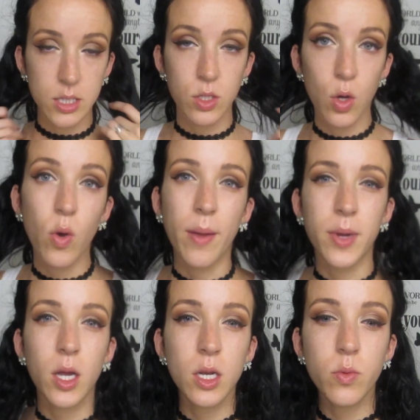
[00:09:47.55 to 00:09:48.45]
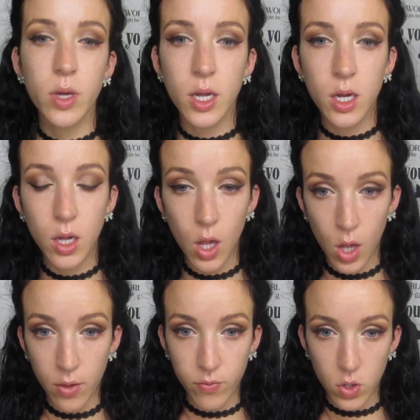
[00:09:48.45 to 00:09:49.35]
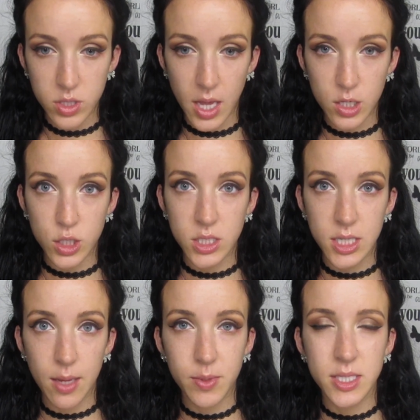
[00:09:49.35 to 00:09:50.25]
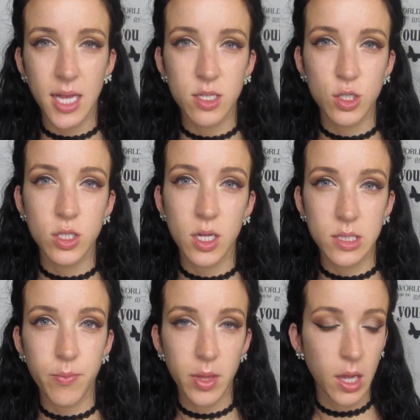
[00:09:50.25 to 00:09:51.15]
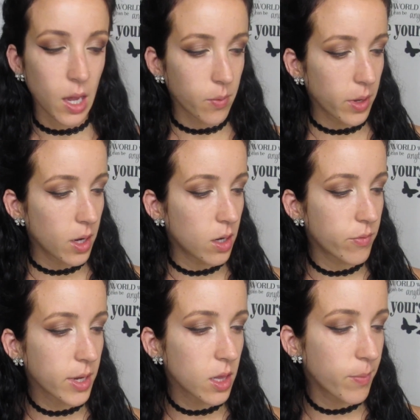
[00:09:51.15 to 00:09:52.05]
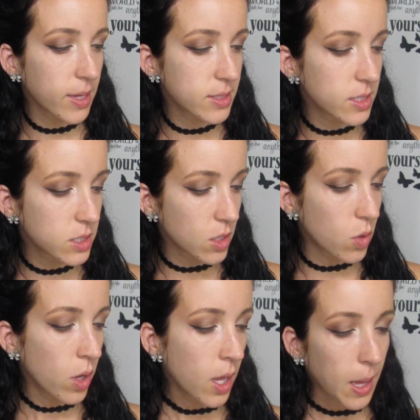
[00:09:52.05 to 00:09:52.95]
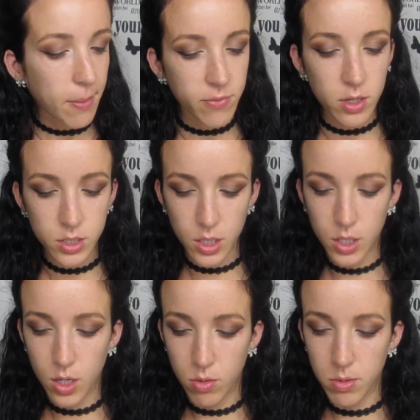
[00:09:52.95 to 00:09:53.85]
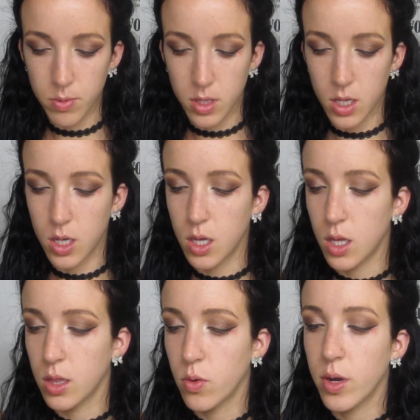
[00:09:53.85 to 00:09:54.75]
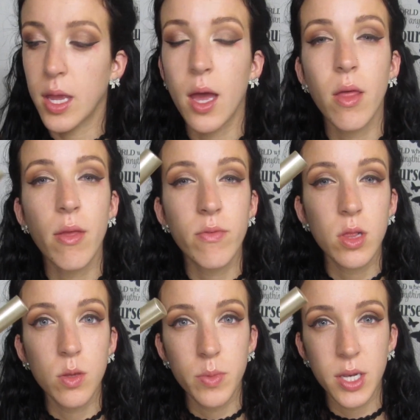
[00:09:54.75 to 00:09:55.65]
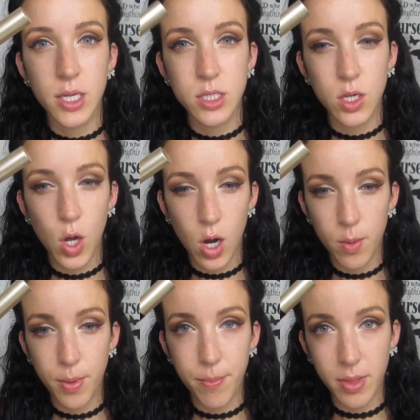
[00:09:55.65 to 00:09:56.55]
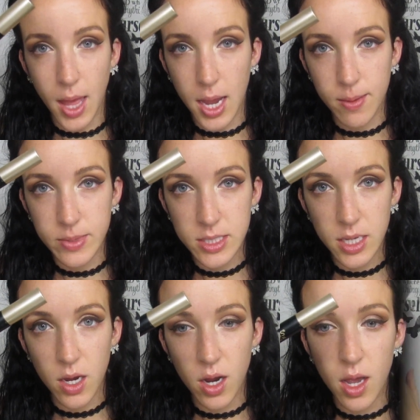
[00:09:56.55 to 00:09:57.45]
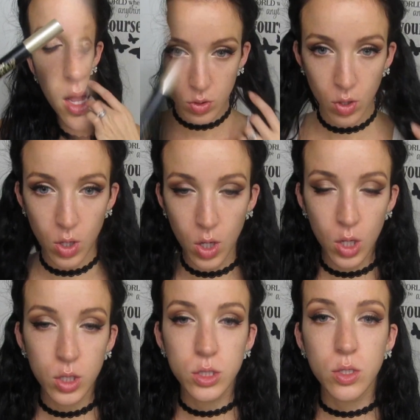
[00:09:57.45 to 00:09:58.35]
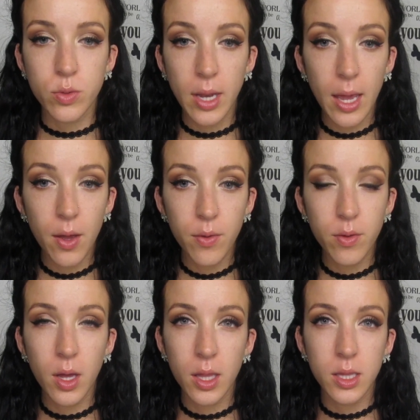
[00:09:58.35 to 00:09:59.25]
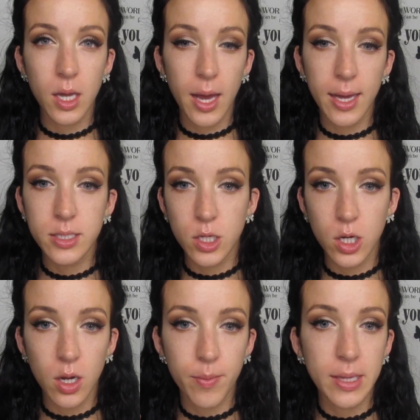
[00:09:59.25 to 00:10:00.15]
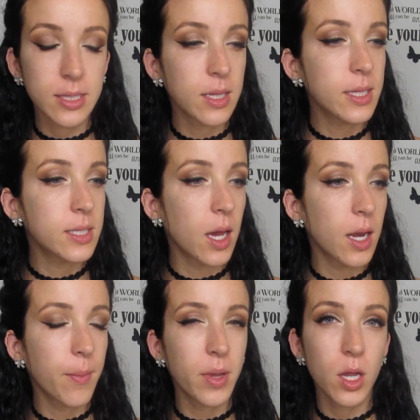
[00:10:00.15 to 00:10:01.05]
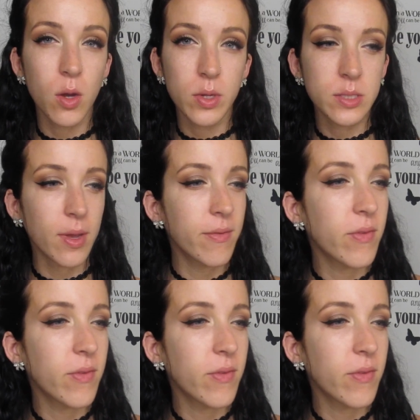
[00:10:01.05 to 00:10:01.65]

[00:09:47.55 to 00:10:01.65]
so I'm not going to wear false lashes today because that's just not something I wear on a regular basis. So I'm first going to go with the L'Oreal Voluminous Carbon Black Mascara. So now the eyes are basically done. I'm going to go into my